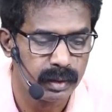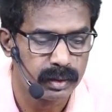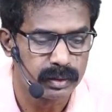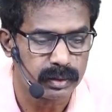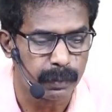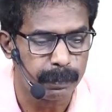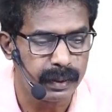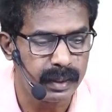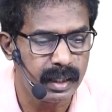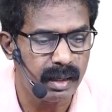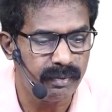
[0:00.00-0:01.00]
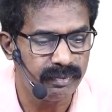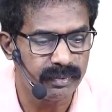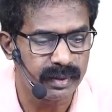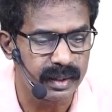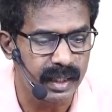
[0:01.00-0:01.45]
So P of
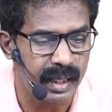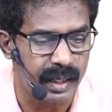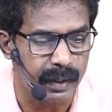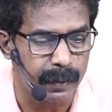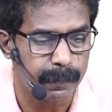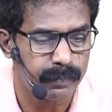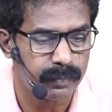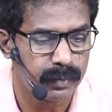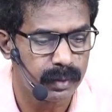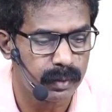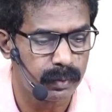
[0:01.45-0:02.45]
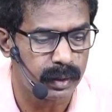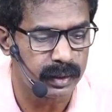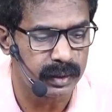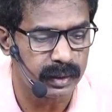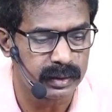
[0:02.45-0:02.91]
A,
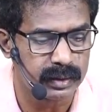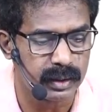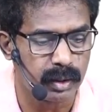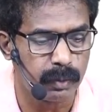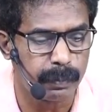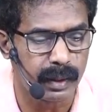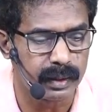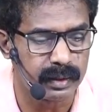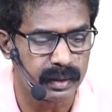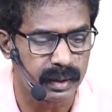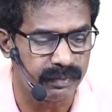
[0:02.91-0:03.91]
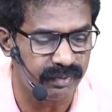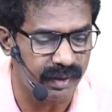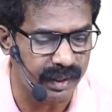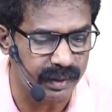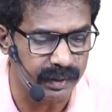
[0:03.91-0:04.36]
what it is,
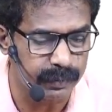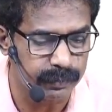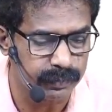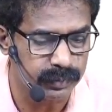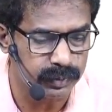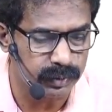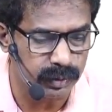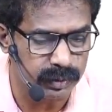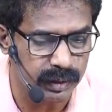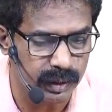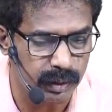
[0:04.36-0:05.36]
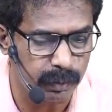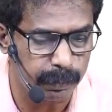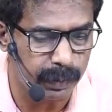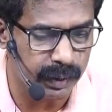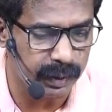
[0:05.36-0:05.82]
0.35. So
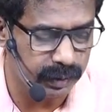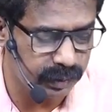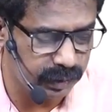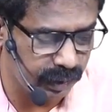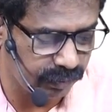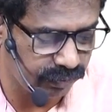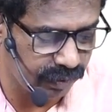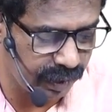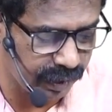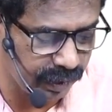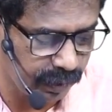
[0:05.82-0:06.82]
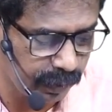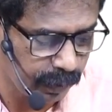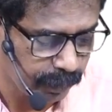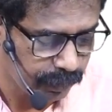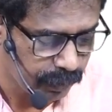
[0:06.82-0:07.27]
0.35
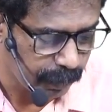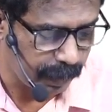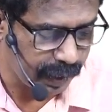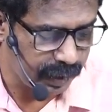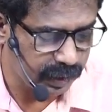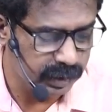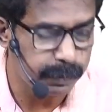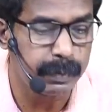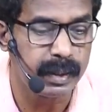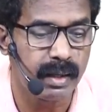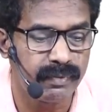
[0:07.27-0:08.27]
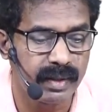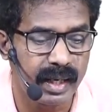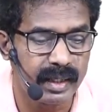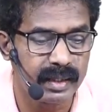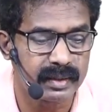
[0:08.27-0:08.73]
minus P of
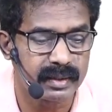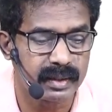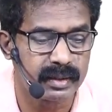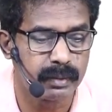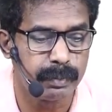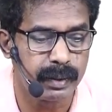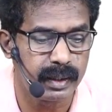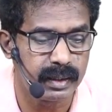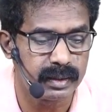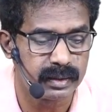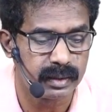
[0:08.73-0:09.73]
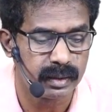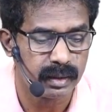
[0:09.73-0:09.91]
A intersection B is